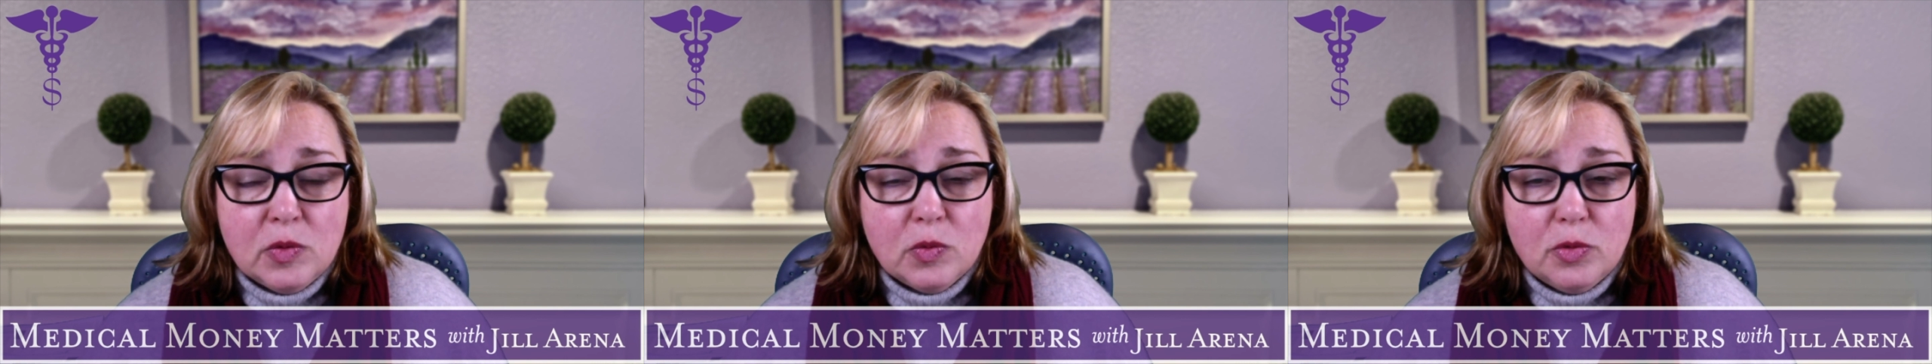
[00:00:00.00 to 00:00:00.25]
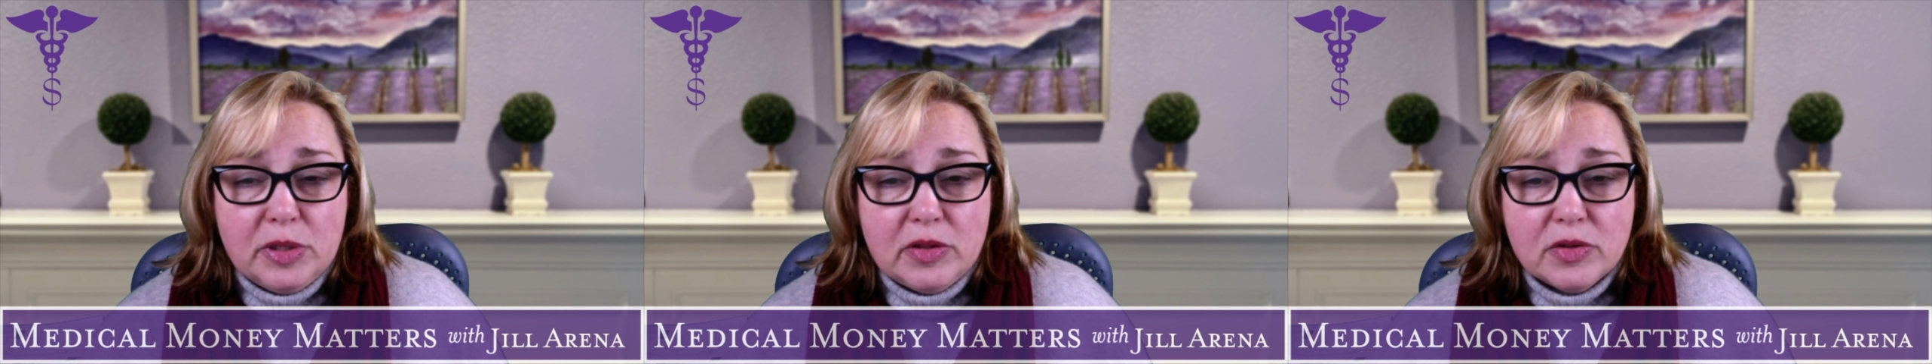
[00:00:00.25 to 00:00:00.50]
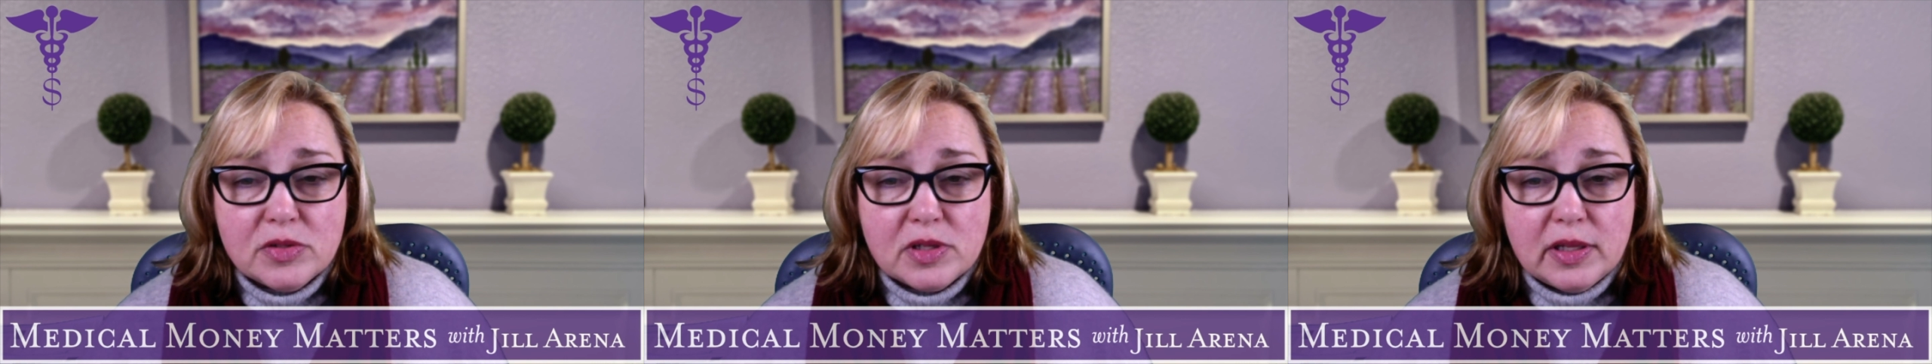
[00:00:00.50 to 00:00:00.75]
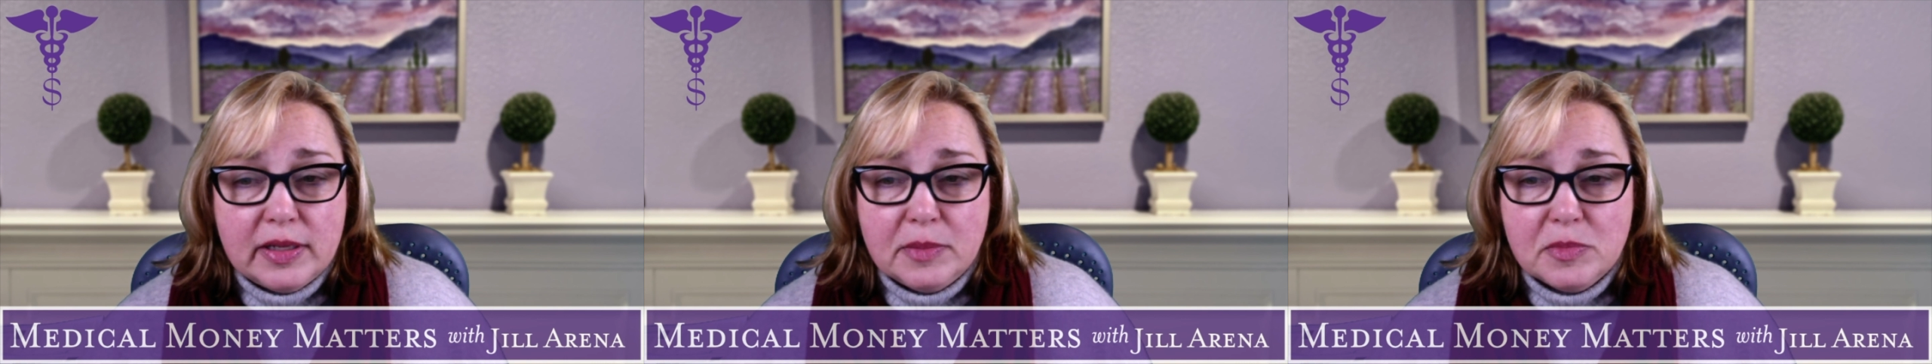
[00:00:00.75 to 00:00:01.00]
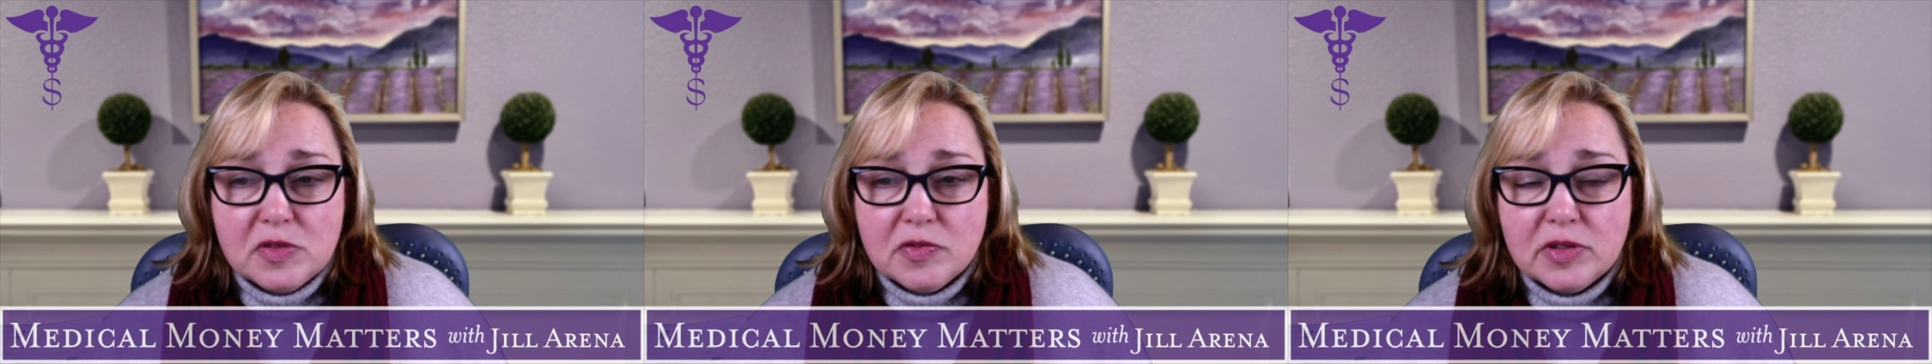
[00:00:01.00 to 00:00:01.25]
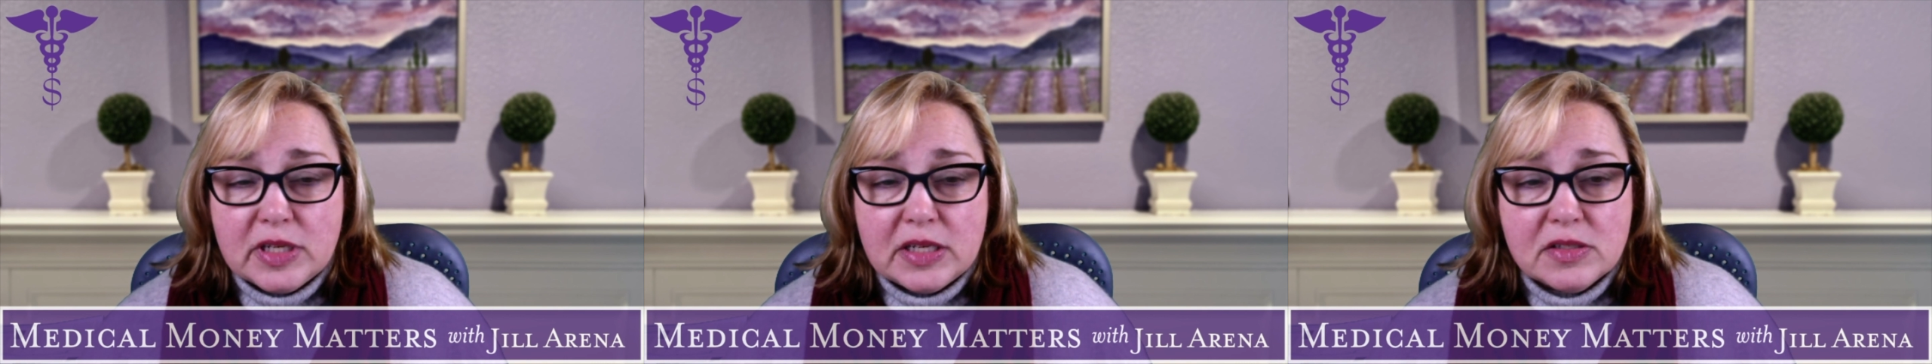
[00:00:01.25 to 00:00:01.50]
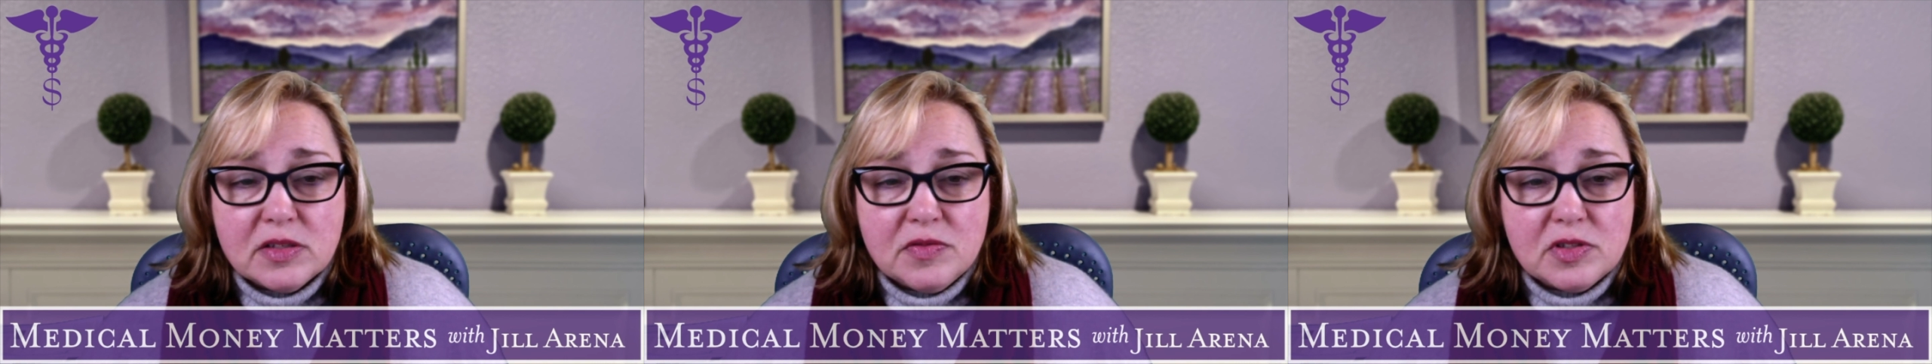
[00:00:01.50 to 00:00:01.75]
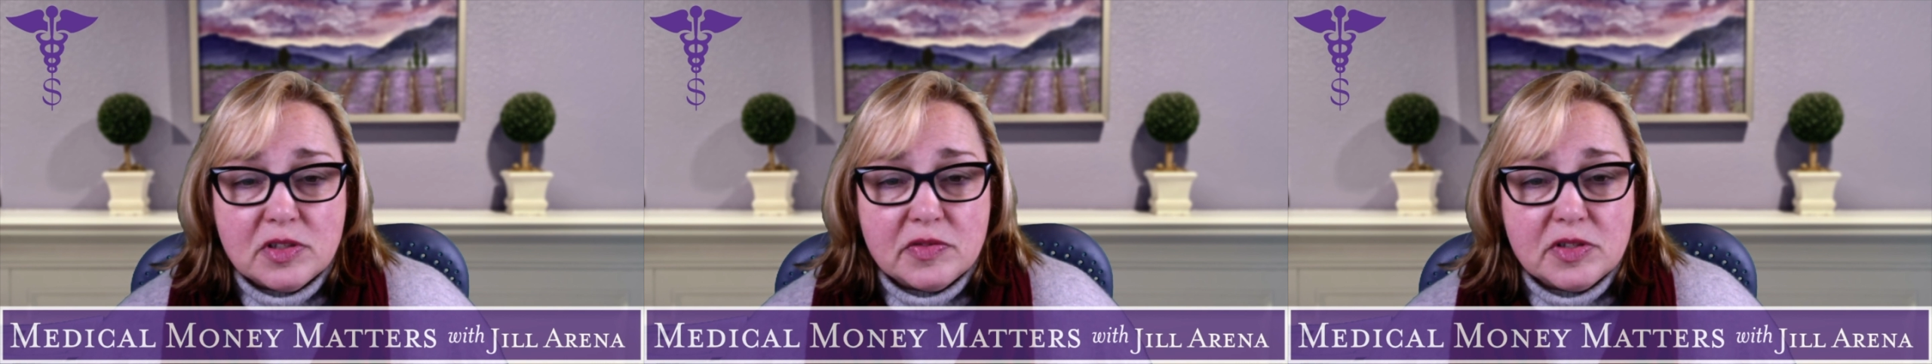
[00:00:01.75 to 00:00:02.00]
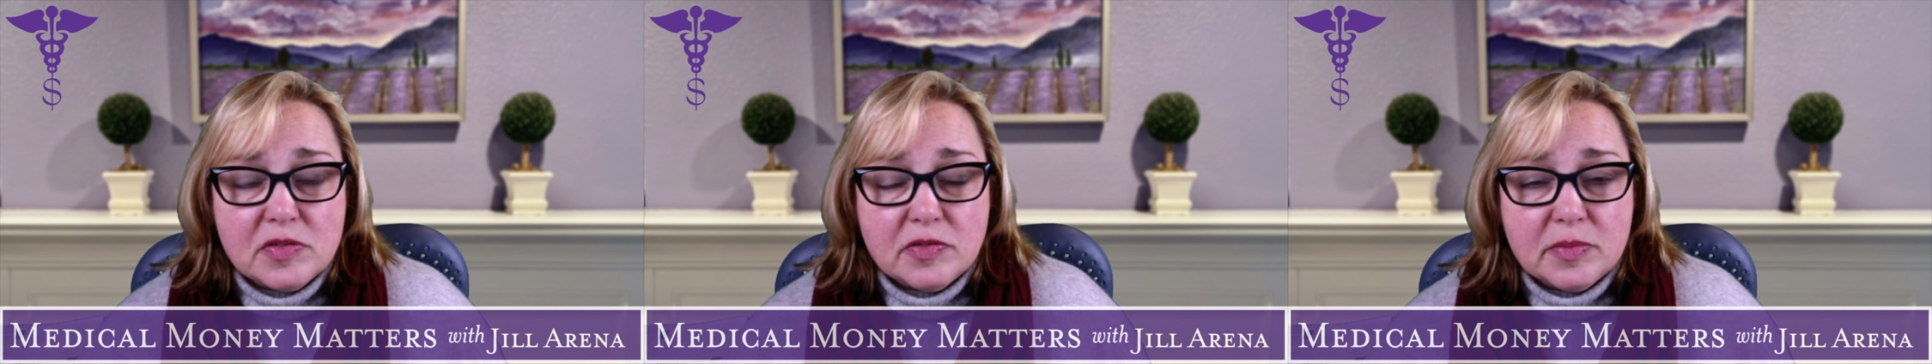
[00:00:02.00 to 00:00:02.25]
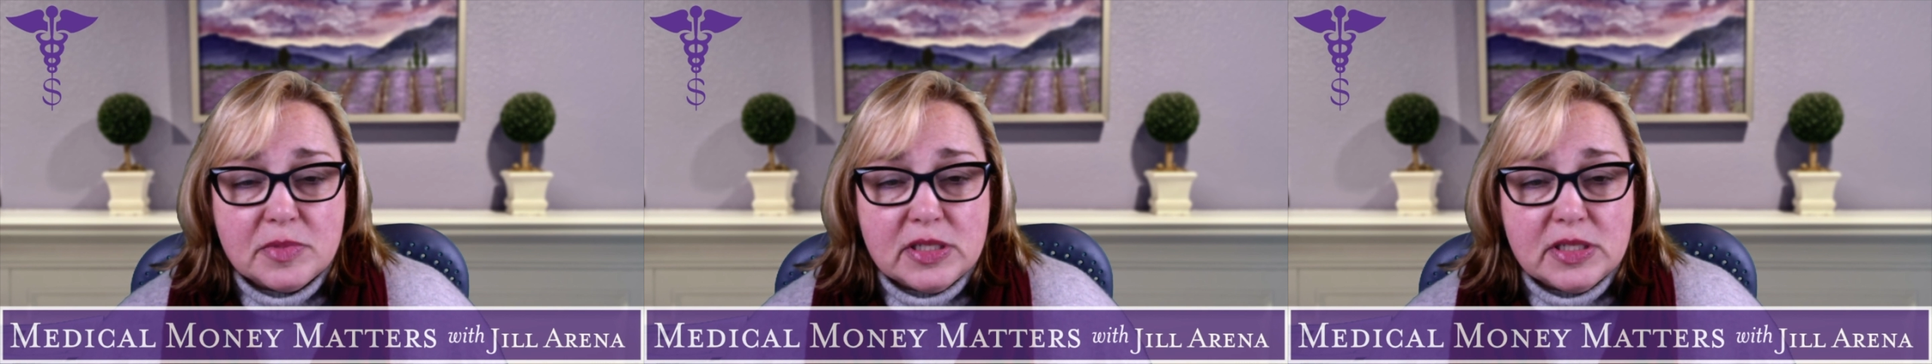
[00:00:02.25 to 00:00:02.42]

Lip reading: will be those claims for dates of service from